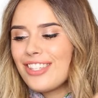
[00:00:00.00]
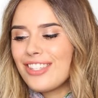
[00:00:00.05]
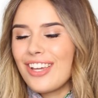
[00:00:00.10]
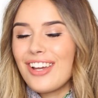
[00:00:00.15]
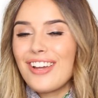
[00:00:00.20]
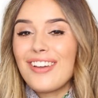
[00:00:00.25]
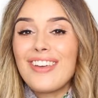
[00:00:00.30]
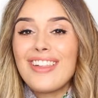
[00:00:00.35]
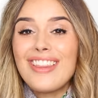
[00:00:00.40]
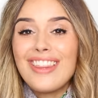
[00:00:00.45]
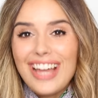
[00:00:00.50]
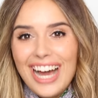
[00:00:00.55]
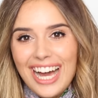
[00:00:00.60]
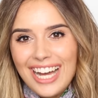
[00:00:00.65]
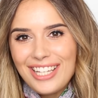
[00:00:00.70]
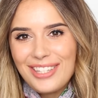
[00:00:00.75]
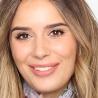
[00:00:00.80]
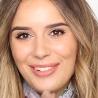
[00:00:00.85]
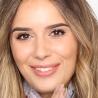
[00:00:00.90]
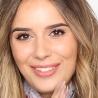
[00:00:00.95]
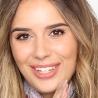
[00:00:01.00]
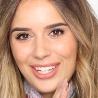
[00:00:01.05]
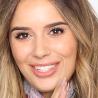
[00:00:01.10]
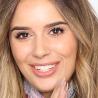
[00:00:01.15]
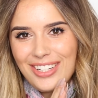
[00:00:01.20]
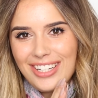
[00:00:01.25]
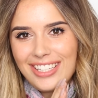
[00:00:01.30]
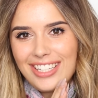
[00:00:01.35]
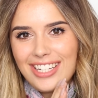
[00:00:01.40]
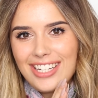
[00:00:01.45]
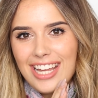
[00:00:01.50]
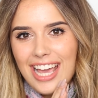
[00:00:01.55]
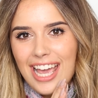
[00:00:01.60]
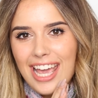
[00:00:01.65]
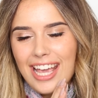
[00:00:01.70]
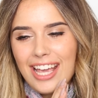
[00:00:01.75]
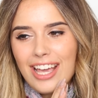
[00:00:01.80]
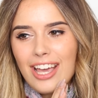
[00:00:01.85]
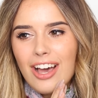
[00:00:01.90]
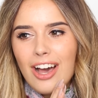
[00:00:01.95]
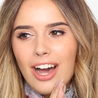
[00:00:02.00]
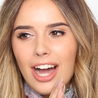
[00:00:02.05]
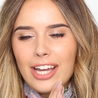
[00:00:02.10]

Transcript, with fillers: So that is what we are doing today.